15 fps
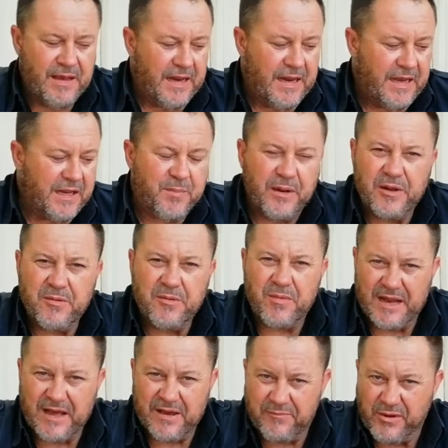Any spill you might
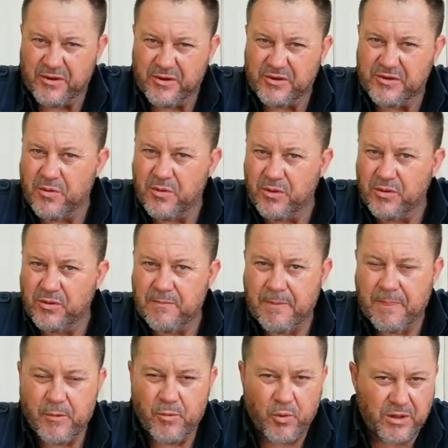have, big or small,
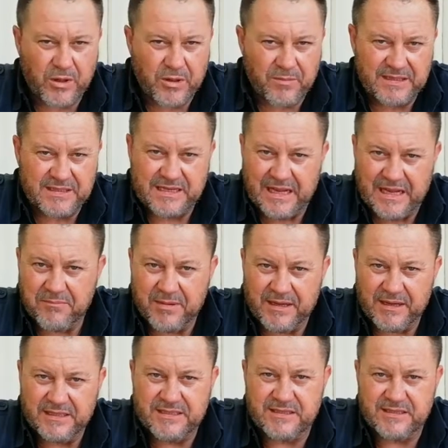water-based,
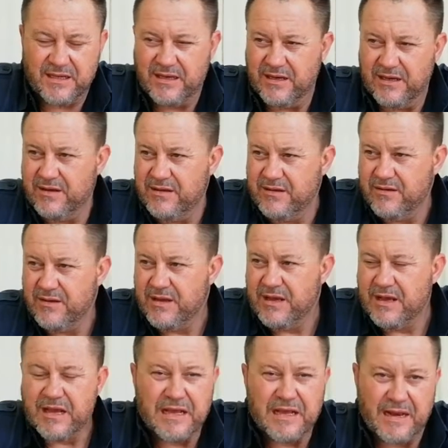land-based,
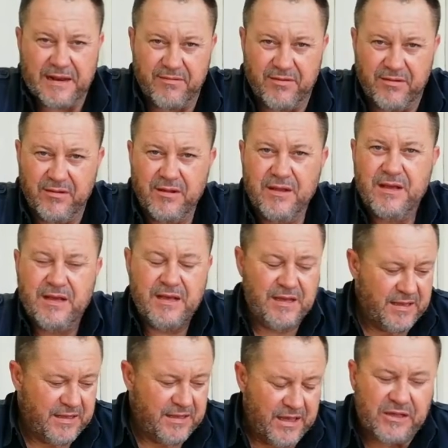gravel,
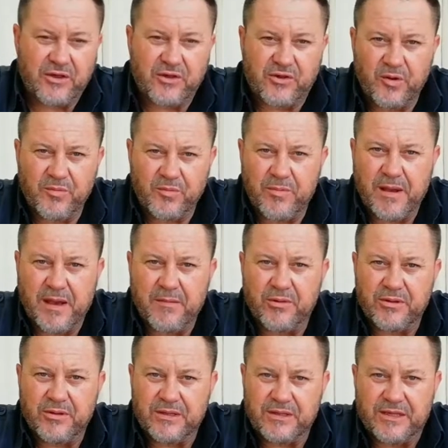XoSORB will be able
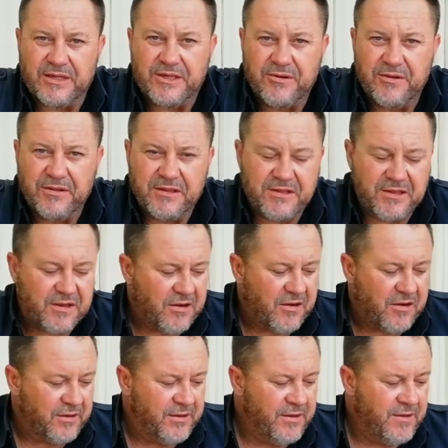to assist you in this
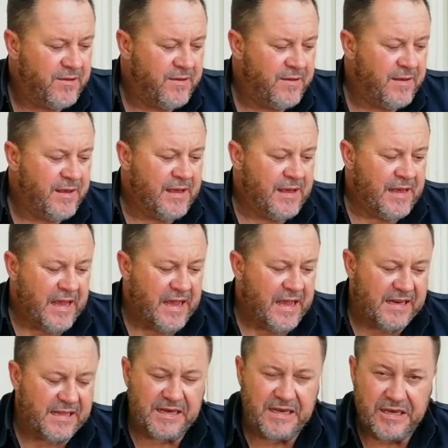regard. It
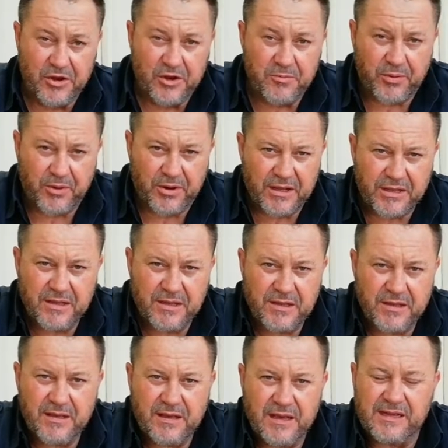is a new product,
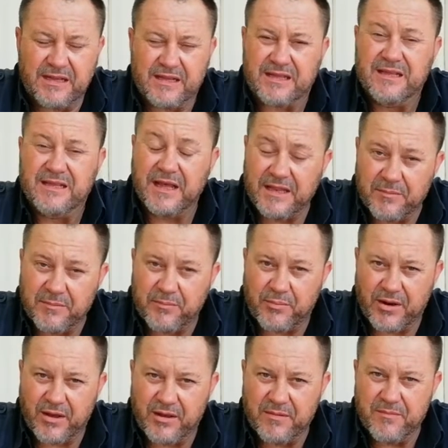it is a synthetic
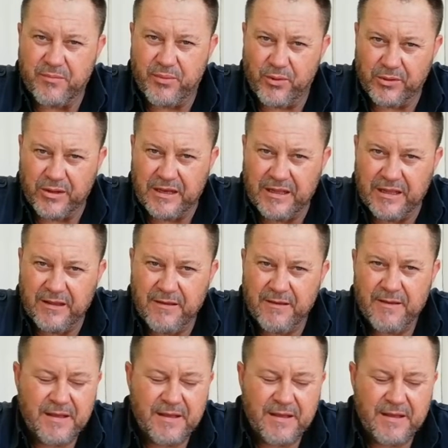product importantly,